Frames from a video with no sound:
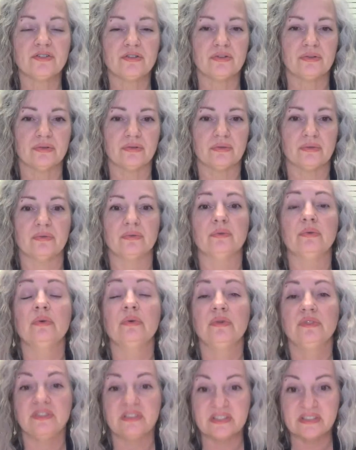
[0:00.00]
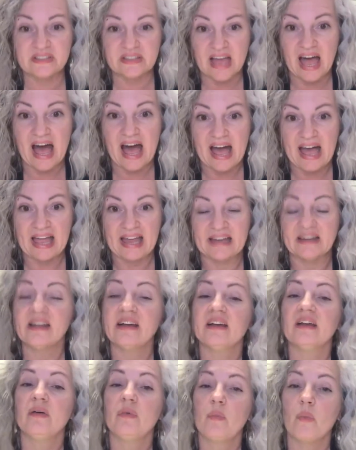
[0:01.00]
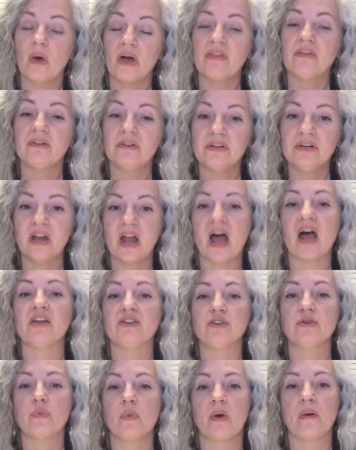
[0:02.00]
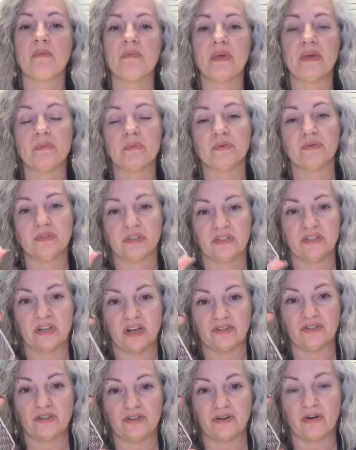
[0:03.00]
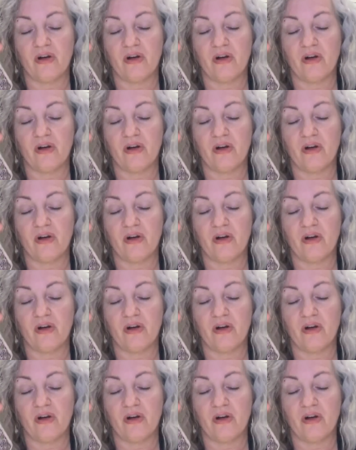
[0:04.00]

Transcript: to decide whether or not you want people to touch your